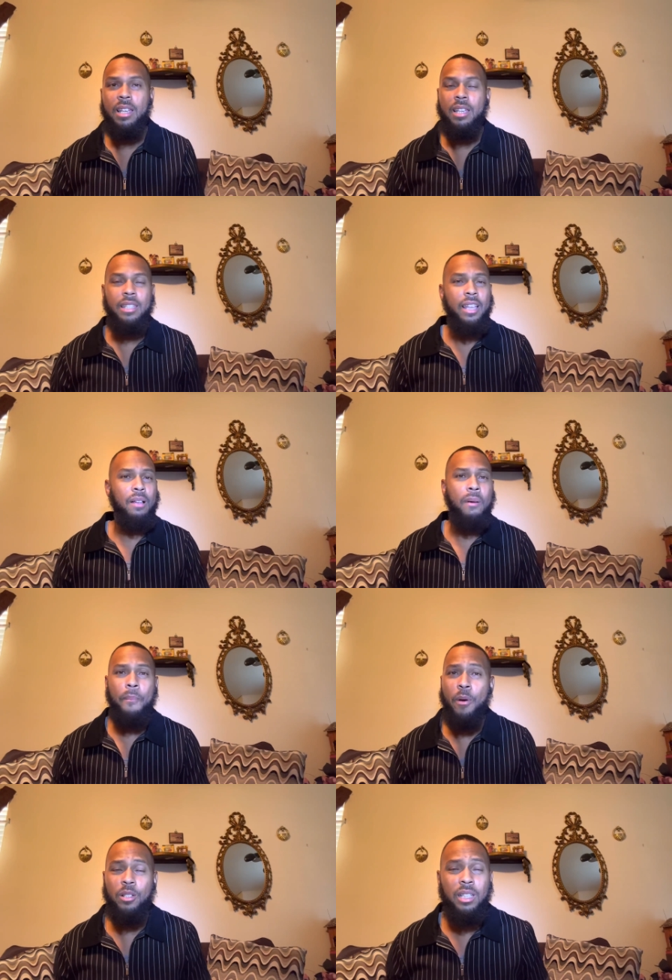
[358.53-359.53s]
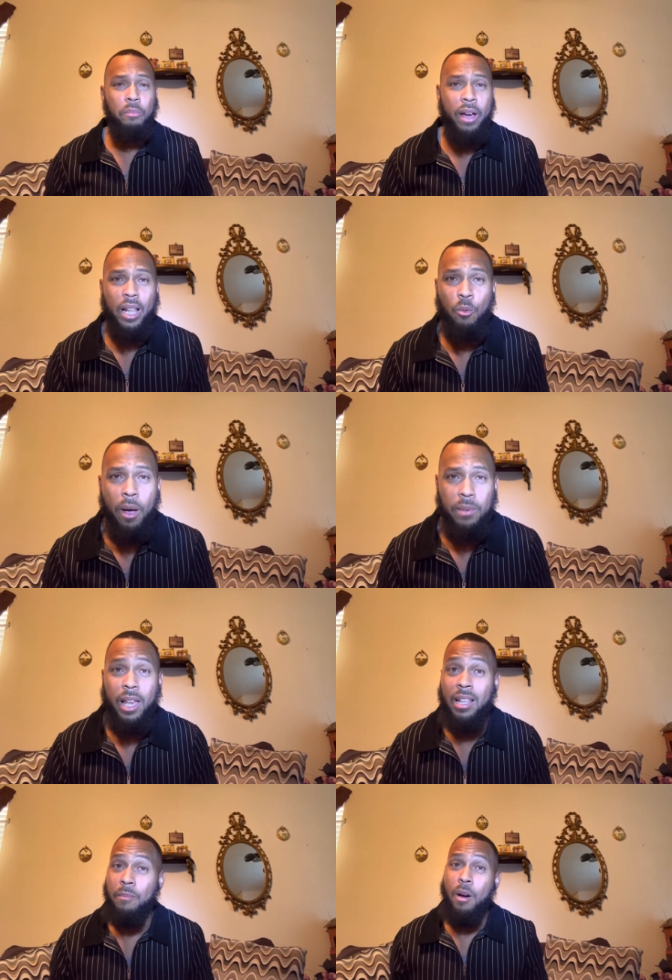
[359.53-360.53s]
Send them my personally branded
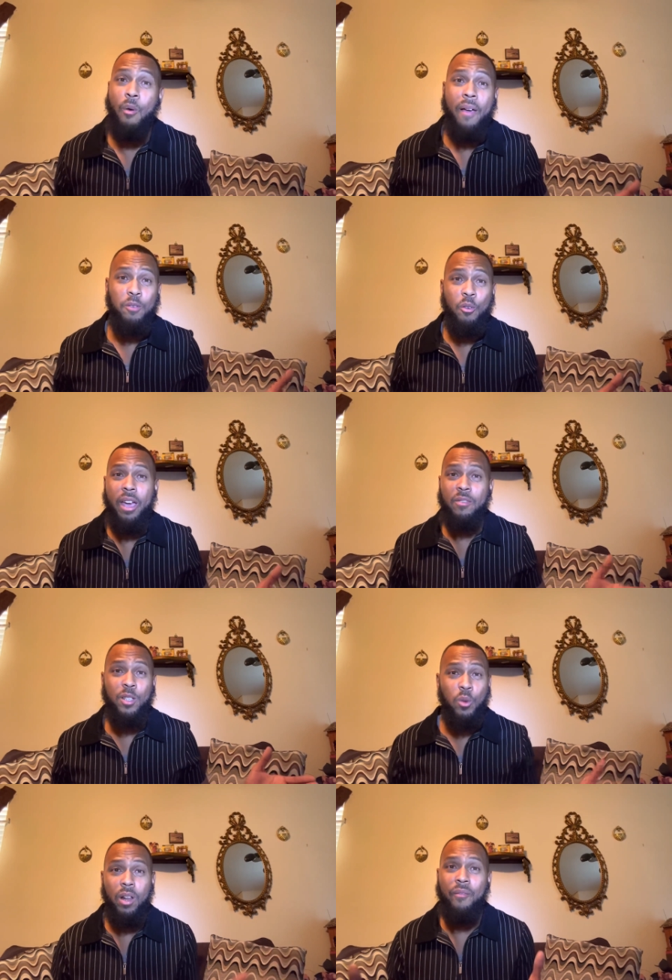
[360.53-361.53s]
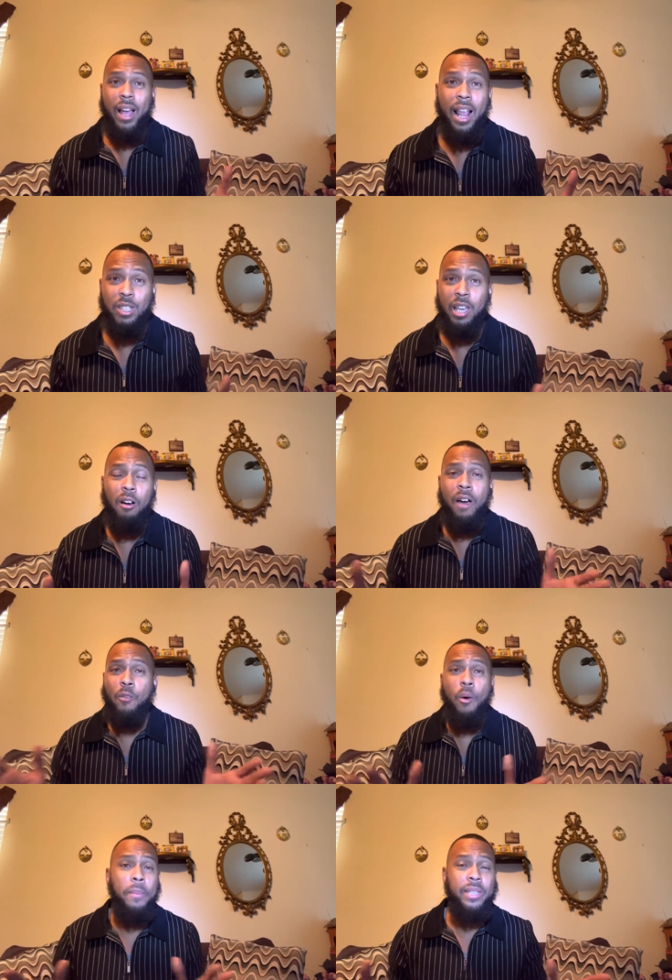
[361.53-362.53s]
website that my wife creates for $25. Y'all going to have a
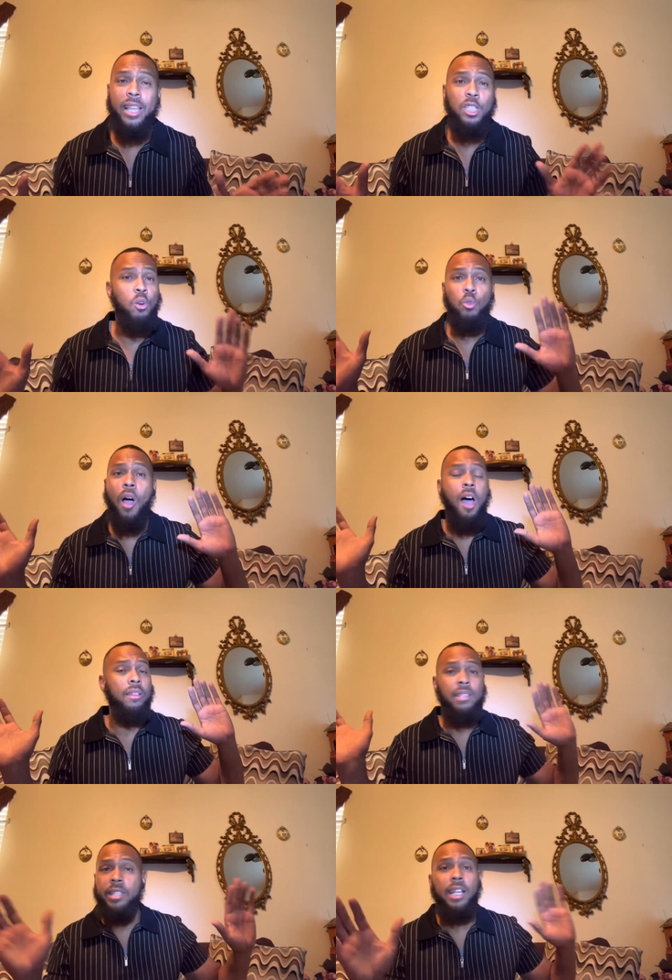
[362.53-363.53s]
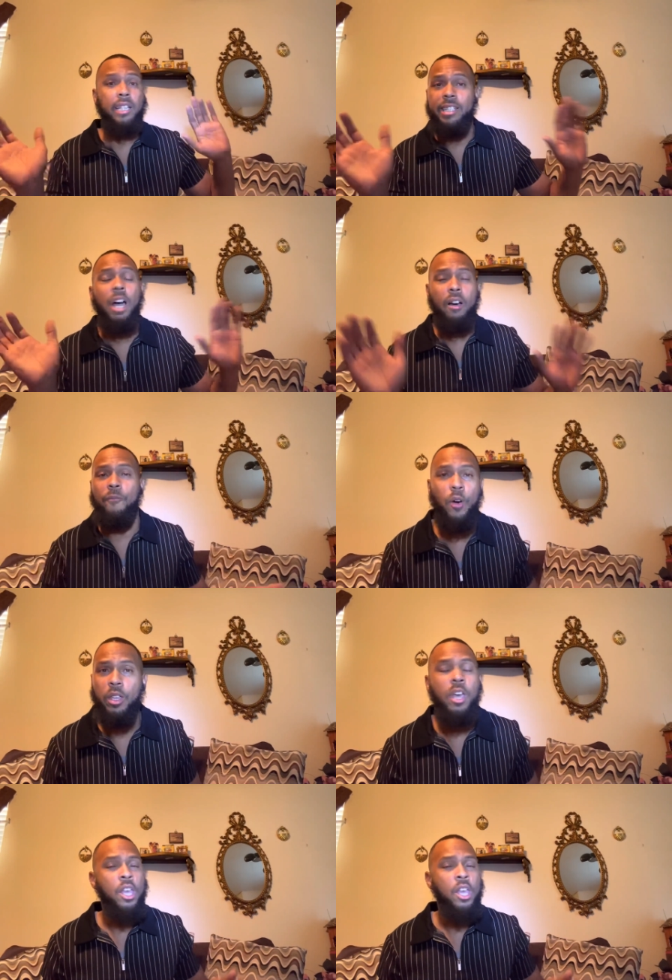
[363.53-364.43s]
website that's going to do all the selling and talking for you.